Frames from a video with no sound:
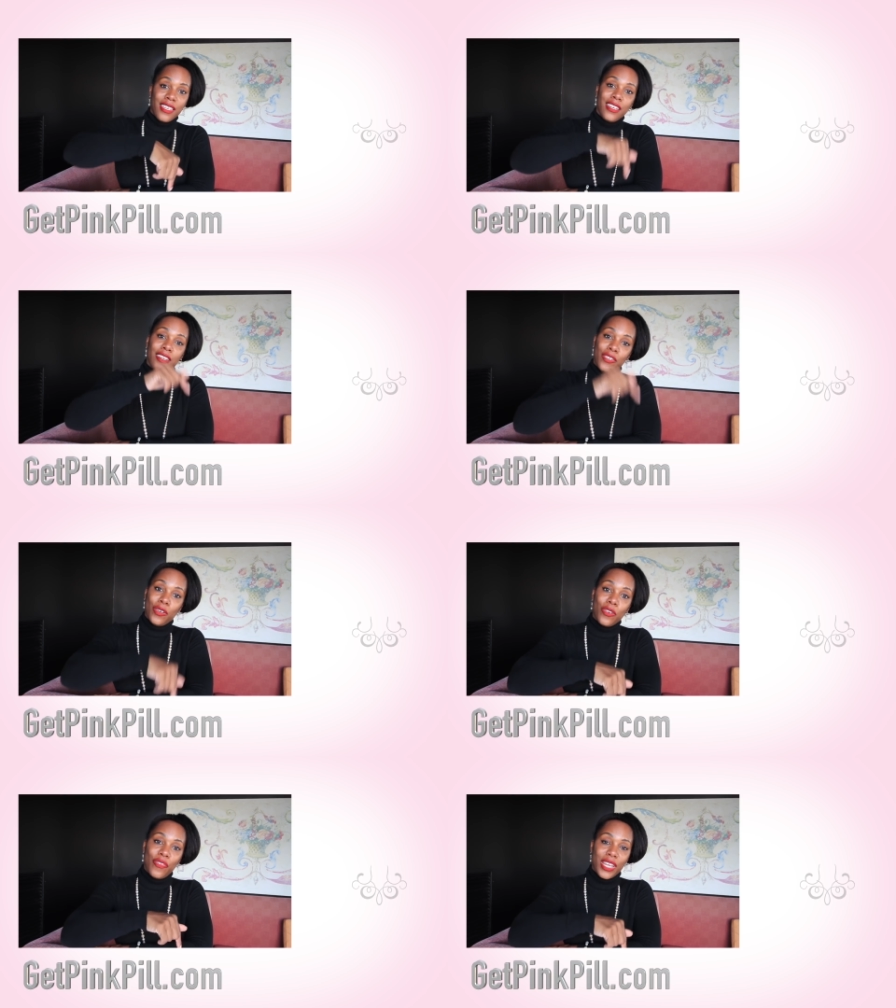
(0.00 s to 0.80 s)
the
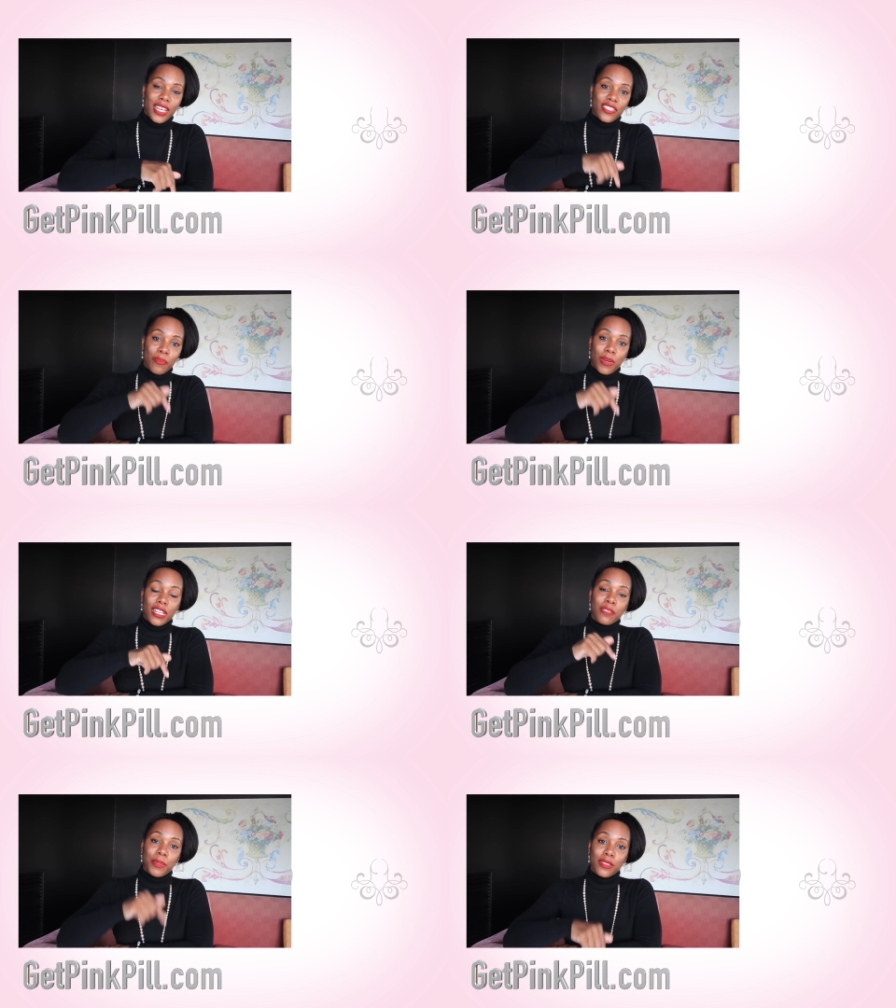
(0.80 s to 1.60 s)
notification
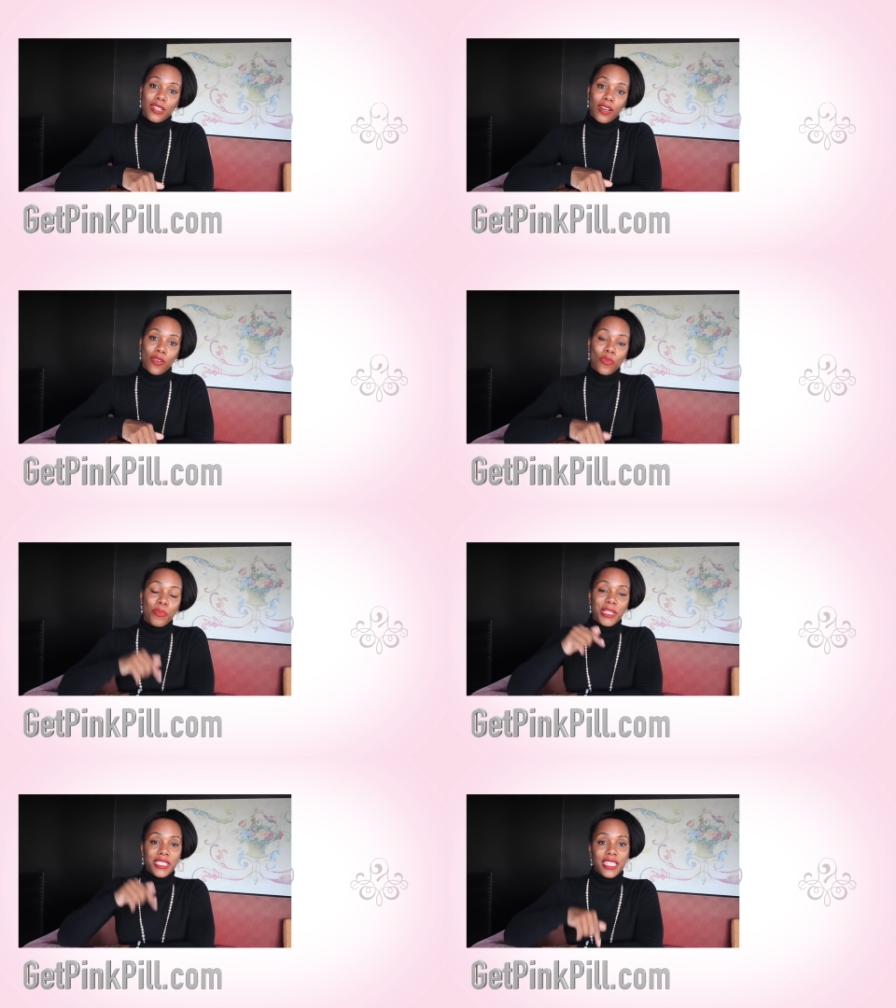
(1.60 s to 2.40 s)
box below will
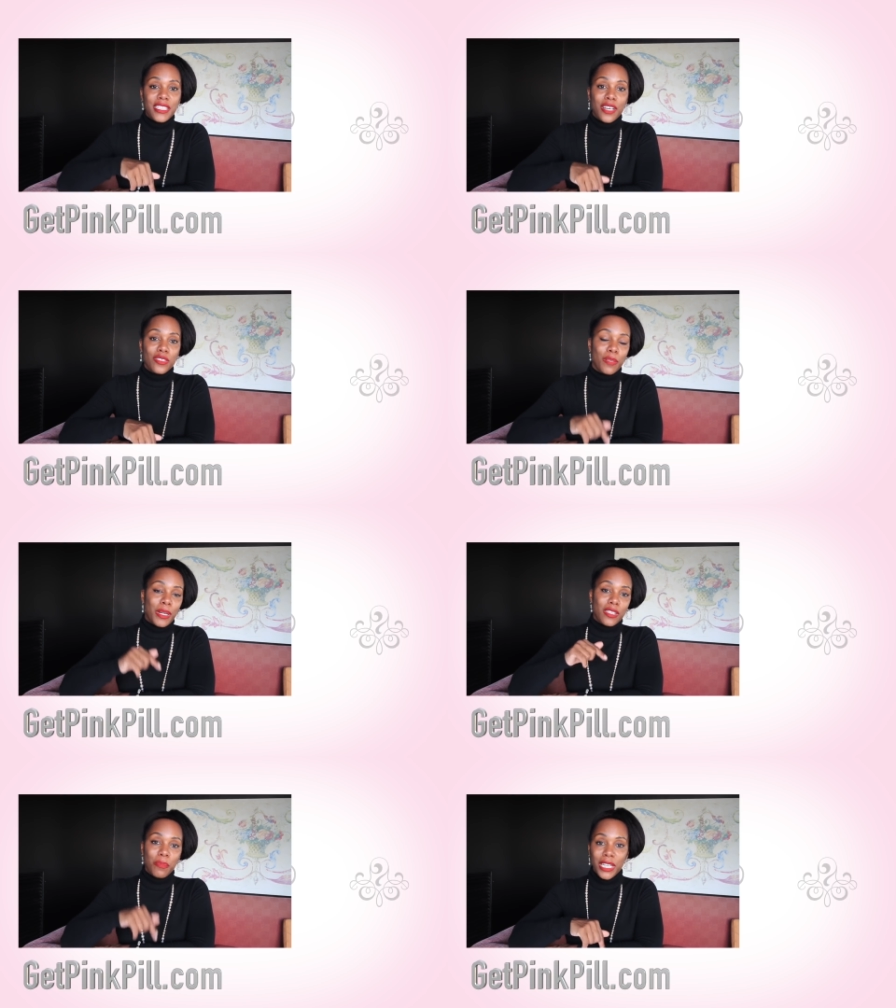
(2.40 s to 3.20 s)
be details
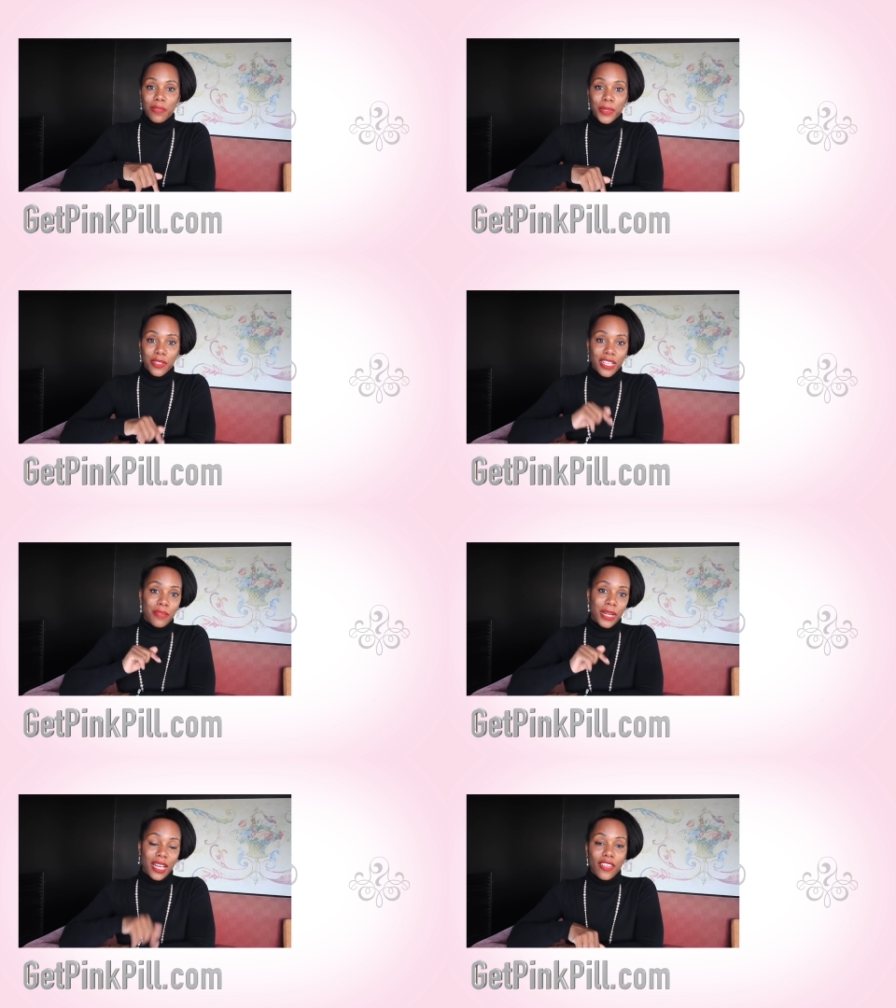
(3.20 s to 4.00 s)
about the pink pill
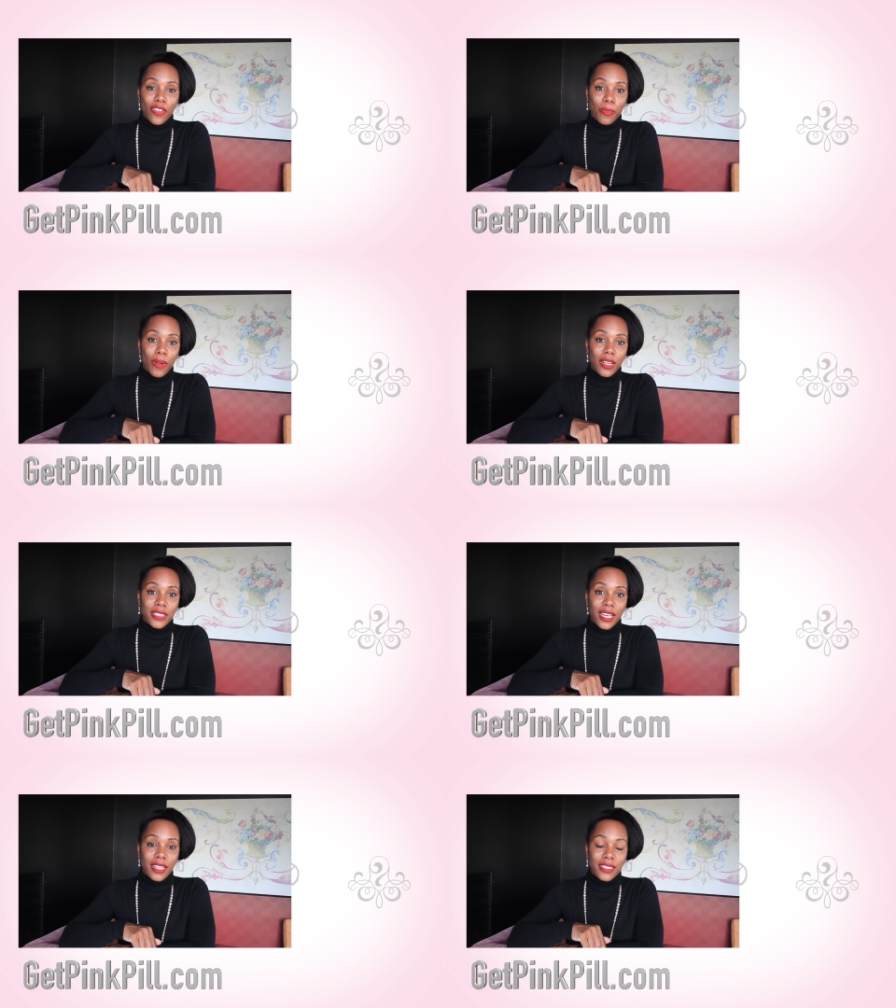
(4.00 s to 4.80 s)
and my other
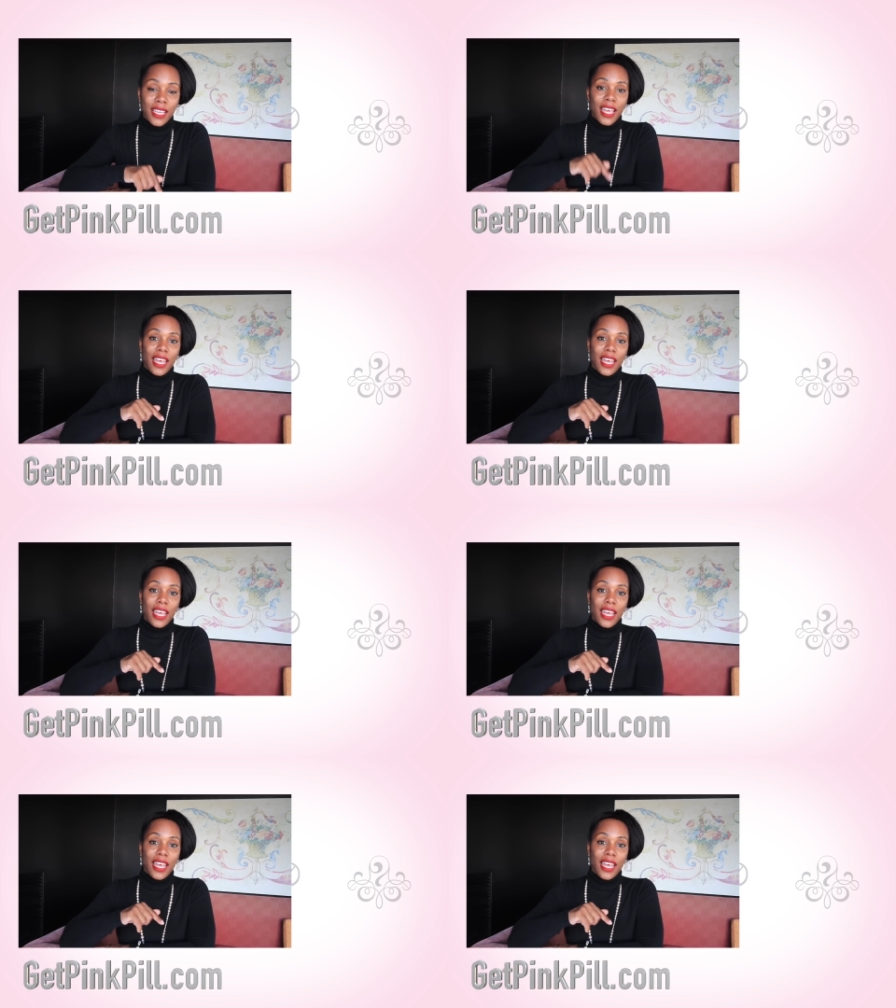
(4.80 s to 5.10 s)
projects.